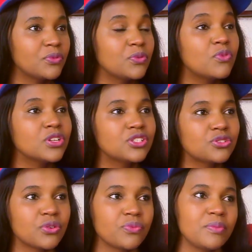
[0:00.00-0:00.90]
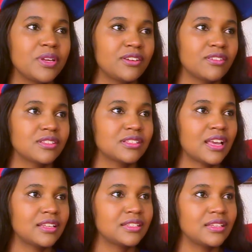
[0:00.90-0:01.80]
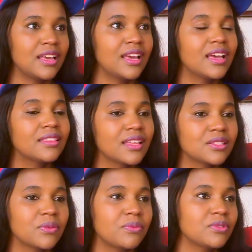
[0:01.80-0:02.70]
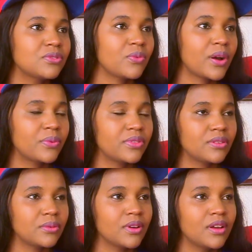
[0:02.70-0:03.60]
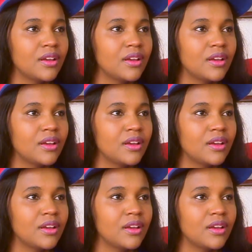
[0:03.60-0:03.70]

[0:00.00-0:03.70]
We want strong women in our society. And that's why we want to work with you.